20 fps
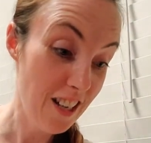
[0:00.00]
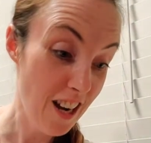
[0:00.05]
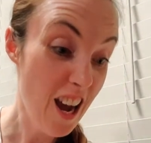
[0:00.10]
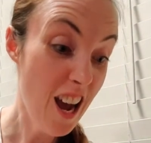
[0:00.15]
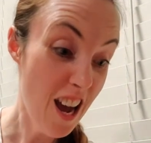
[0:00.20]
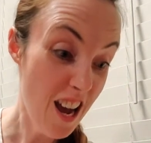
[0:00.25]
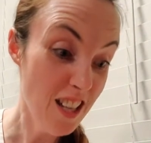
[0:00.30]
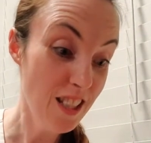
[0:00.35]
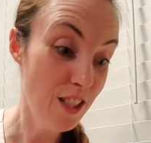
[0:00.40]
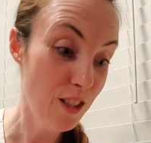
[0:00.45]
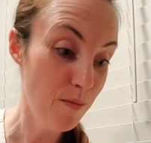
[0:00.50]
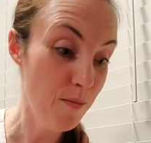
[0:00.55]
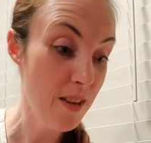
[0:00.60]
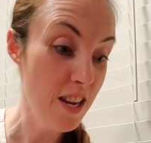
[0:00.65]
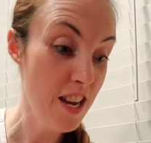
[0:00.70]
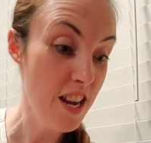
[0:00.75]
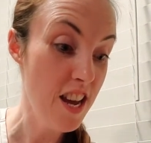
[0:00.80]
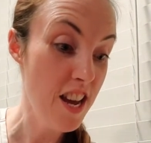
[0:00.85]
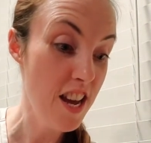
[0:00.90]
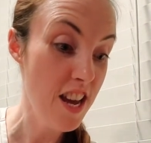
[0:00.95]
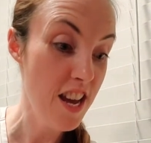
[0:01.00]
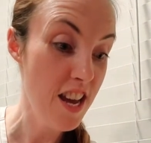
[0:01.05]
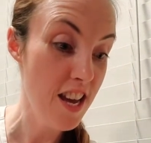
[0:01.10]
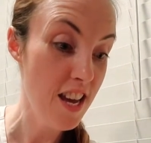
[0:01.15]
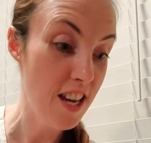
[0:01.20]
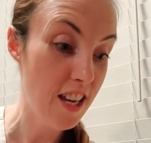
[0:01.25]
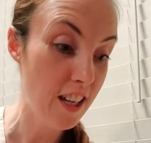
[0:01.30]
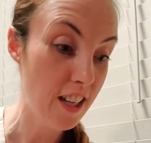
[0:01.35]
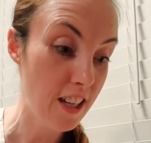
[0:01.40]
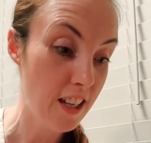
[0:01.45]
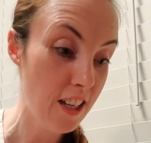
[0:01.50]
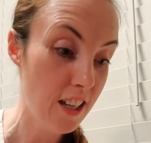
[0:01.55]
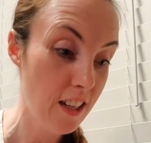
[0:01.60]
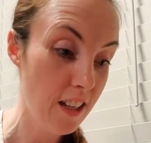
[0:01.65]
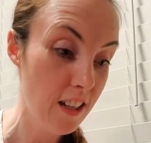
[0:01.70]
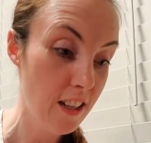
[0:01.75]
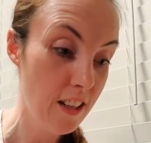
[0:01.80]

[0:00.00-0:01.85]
Cosmic!